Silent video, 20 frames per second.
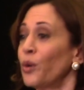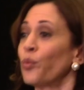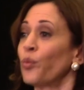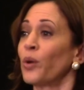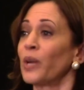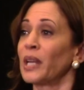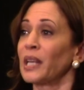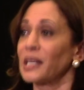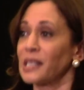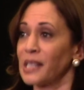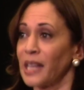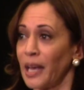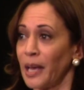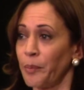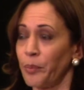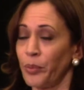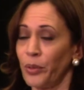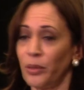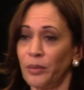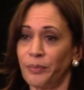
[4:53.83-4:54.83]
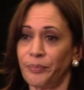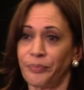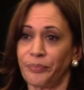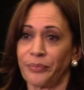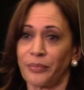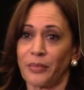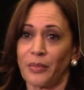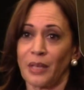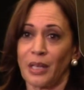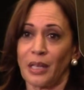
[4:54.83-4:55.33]
One example
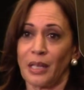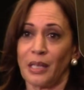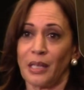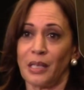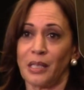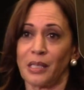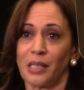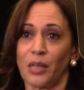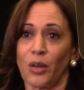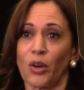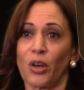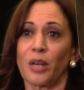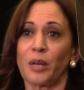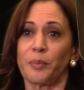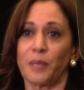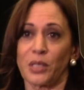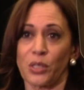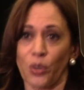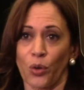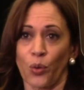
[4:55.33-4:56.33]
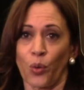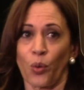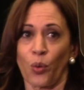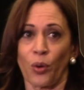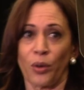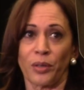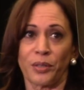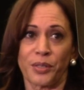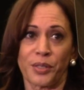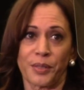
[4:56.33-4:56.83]
is the Artemis
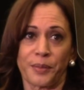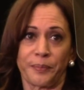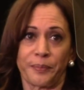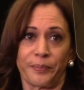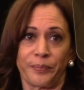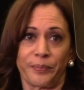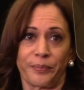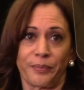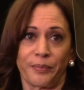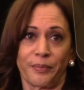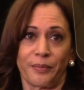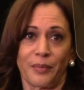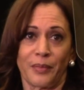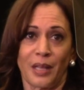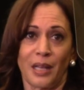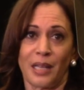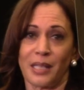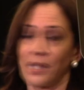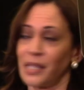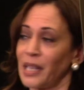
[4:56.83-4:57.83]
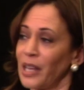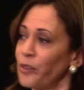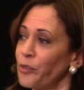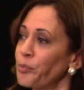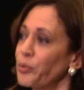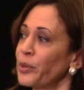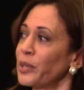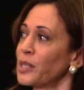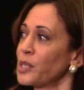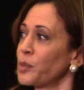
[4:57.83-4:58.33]
Accords, a set
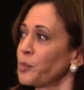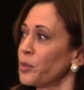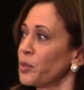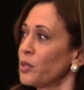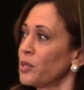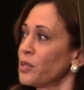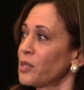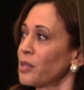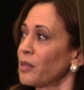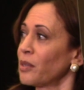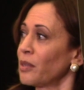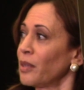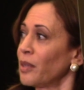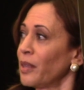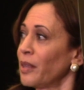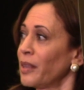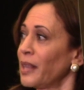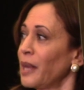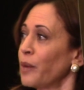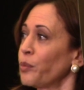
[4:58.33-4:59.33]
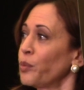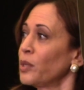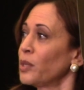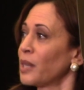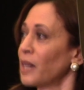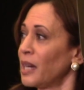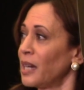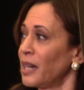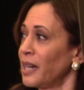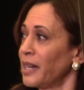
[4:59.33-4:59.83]
of principles that will
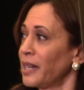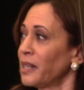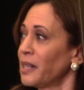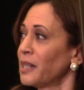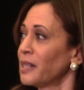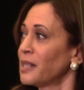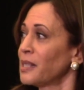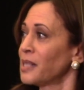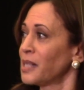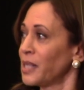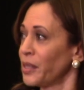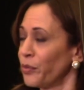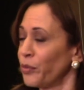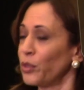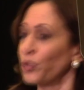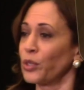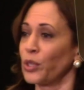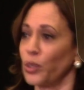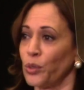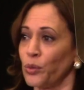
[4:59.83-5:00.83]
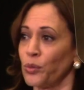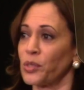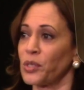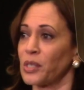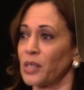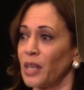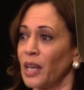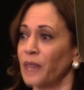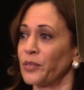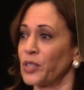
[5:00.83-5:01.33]
guide civil
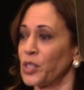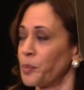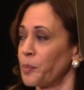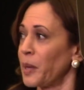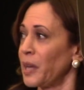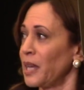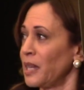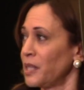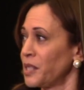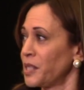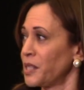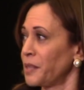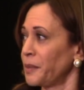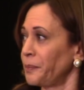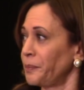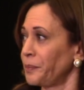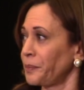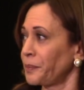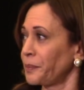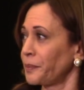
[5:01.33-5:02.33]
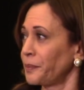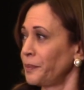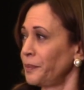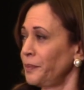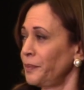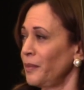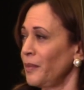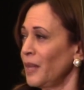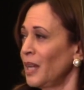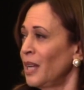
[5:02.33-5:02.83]
use of space.
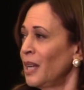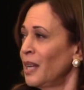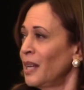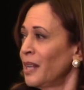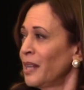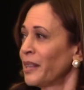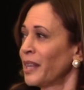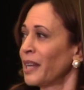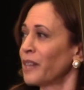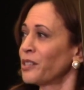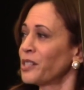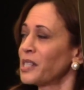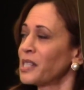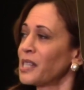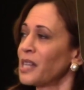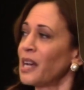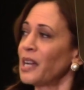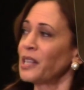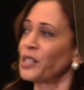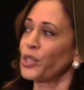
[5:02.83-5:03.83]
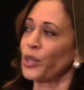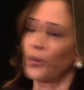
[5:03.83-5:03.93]
They are designed